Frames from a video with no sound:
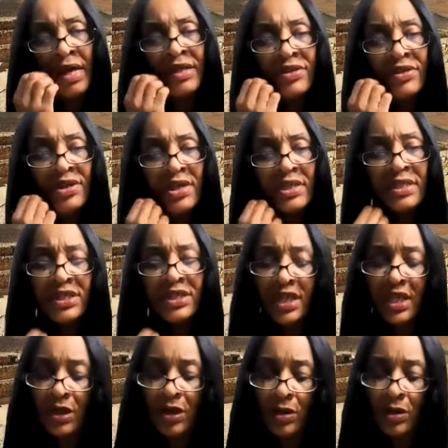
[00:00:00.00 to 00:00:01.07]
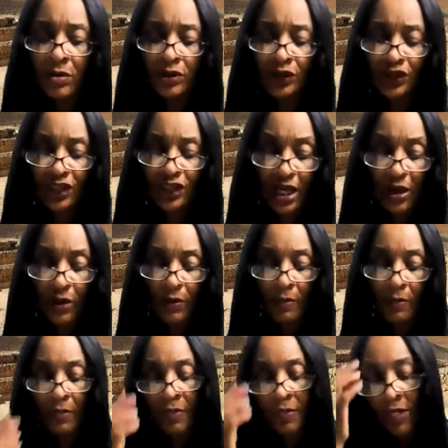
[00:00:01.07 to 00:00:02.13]
and thus shall
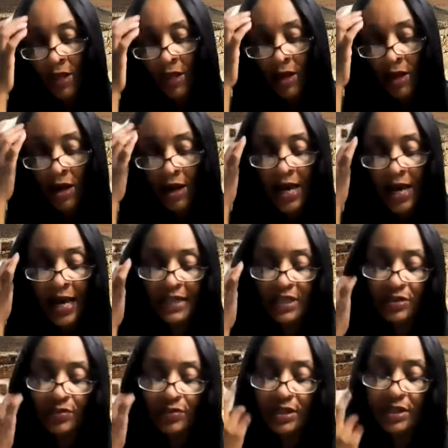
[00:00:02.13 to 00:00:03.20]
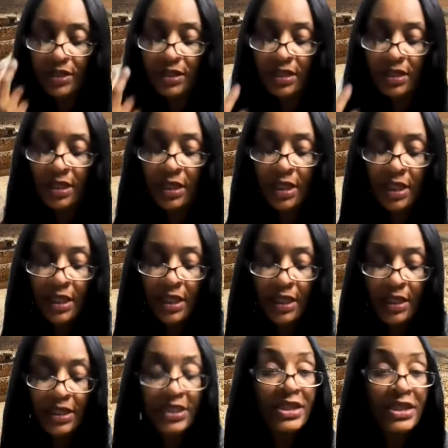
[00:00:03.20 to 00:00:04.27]
Ahasuerus
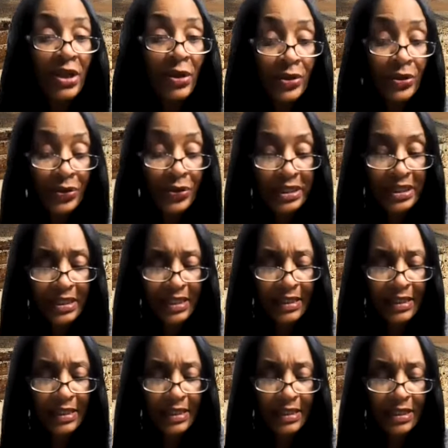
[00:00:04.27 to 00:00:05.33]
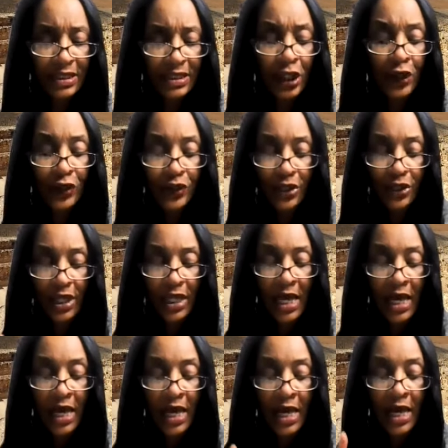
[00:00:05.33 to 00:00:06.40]
sell your descendants to
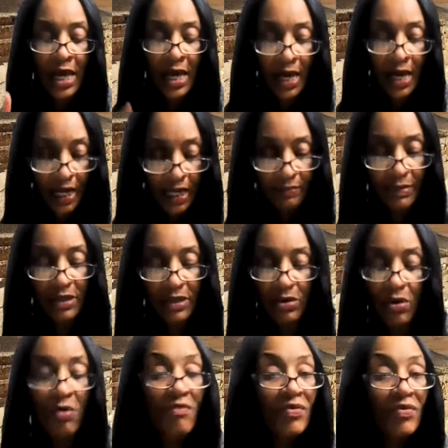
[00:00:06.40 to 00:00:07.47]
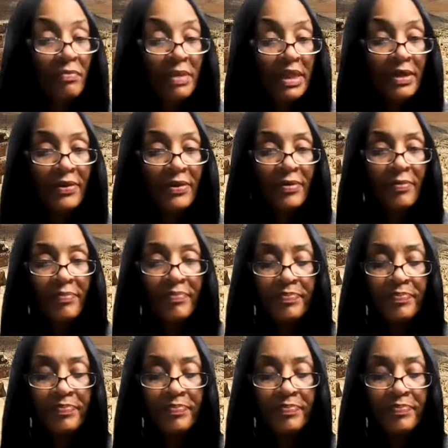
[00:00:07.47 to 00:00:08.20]
Haman over a meal.